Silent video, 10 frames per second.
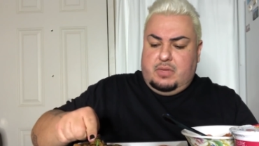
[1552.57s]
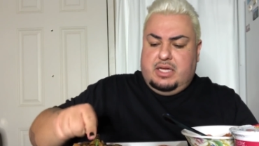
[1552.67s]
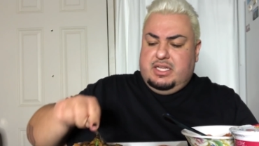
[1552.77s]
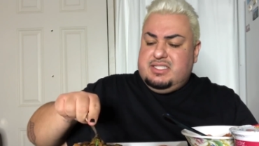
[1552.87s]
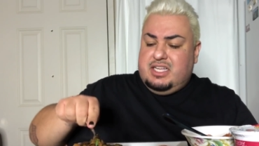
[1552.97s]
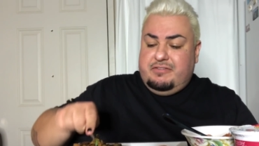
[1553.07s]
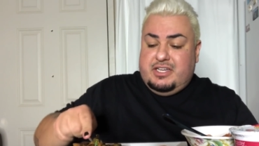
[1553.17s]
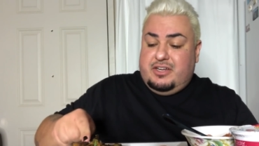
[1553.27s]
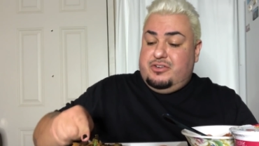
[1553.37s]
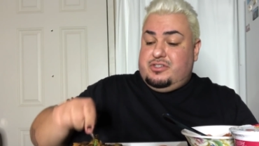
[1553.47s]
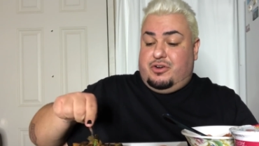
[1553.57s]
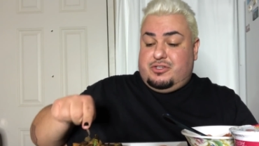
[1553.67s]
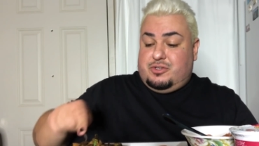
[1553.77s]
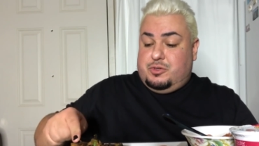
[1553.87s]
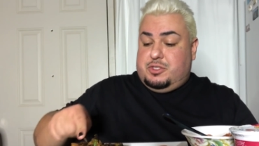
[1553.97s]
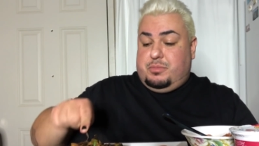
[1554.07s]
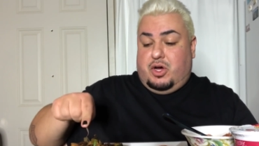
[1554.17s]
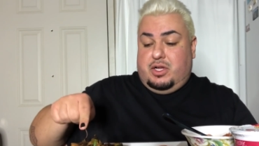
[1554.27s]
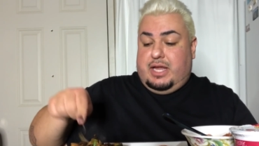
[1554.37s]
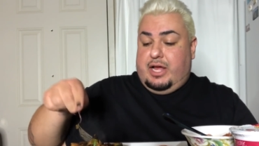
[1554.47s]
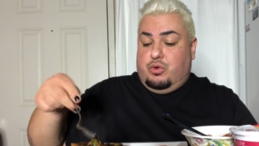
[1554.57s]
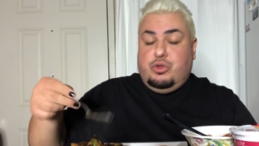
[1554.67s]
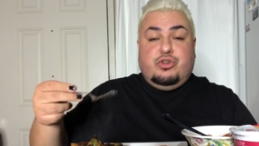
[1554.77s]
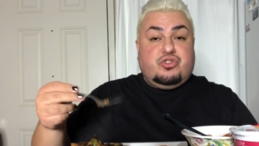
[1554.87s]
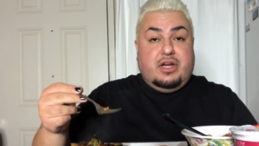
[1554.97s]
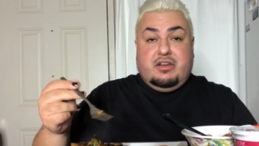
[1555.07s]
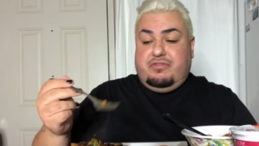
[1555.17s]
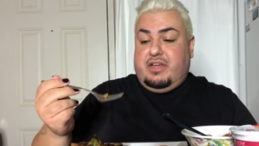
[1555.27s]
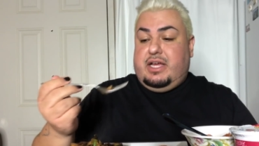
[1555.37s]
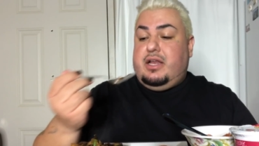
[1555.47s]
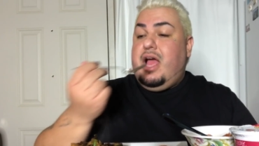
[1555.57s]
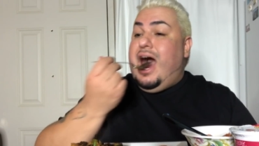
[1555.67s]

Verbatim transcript: These TV dinners are so small, like, who are you trying to feed?